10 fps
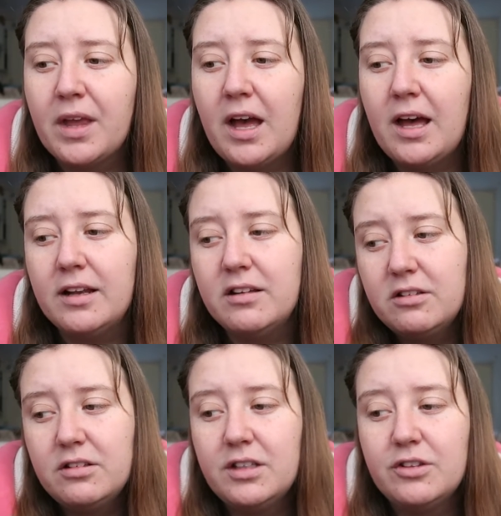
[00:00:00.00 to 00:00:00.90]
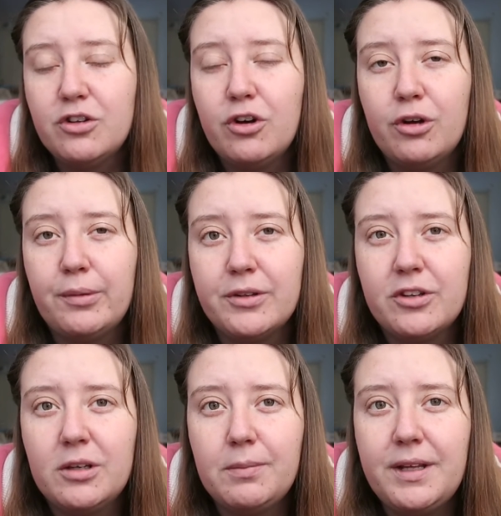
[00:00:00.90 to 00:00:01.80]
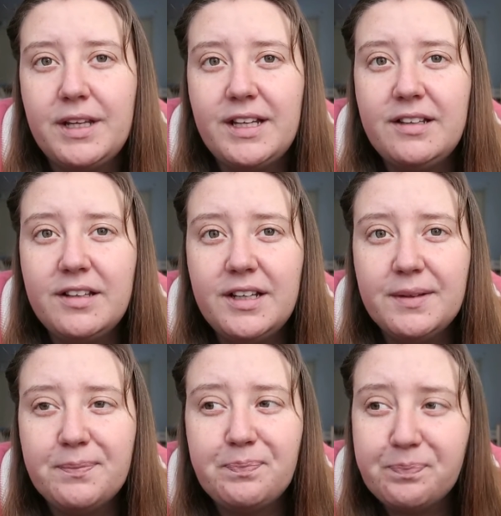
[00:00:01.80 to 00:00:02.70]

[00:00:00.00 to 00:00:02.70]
and it's not always going to be easy.